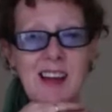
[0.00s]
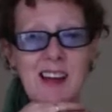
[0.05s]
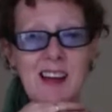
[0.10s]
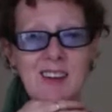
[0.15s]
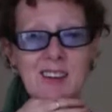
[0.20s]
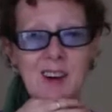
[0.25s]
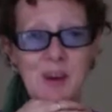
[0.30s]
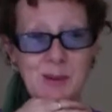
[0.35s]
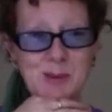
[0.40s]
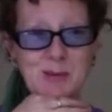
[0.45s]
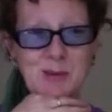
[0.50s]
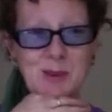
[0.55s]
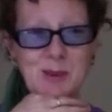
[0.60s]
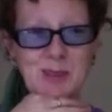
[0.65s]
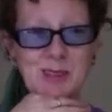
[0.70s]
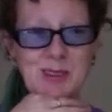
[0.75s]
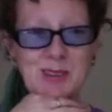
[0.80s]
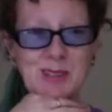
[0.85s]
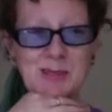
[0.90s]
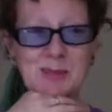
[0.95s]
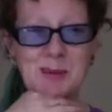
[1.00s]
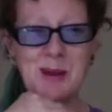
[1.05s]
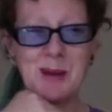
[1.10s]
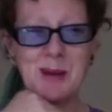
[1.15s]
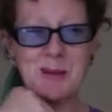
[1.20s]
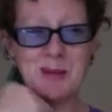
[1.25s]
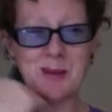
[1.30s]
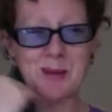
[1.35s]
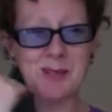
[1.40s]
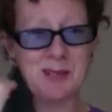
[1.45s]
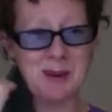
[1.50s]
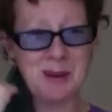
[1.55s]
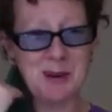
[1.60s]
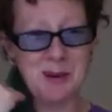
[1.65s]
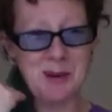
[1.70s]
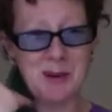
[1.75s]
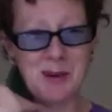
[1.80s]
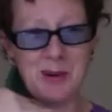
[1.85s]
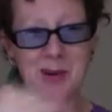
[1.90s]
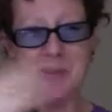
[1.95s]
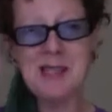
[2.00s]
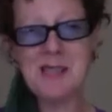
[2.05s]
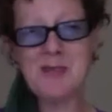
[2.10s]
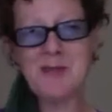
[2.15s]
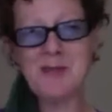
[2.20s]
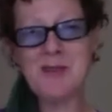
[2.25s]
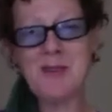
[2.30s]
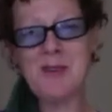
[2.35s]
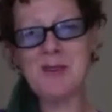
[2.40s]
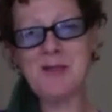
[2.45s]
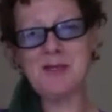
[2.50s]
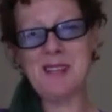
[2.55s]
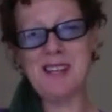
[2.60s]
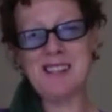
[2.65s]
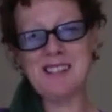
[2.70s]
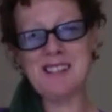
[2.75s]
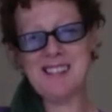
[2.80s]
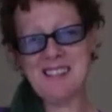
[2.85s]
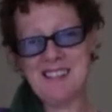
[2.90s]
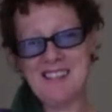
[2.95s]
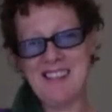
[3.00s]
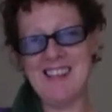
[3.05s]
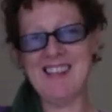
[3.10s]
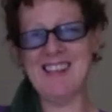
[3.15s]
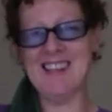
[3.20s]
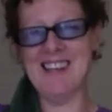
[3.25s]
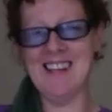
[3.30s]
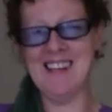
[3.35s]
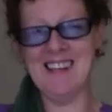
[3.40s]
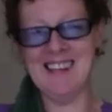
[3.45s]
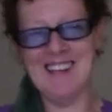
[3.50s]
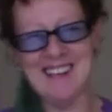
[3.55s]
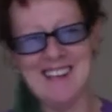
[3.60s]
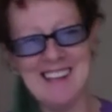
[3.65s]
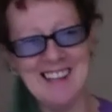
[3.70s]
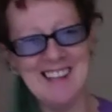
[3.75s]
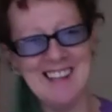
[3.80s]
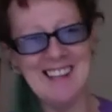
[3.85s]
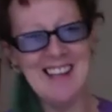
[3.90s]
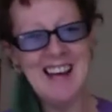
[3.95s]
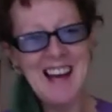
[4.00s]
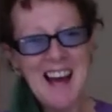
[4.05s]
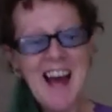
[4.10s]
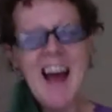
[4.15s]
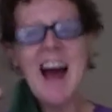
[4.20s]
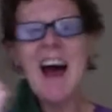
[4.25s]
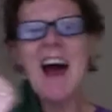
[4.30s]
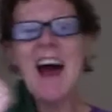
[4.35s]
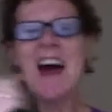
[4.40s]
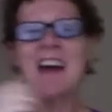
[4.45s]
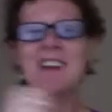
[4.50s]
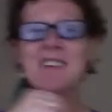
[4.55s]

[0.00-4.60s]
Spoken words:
and I was one of those people, so I'd always avoid flushing and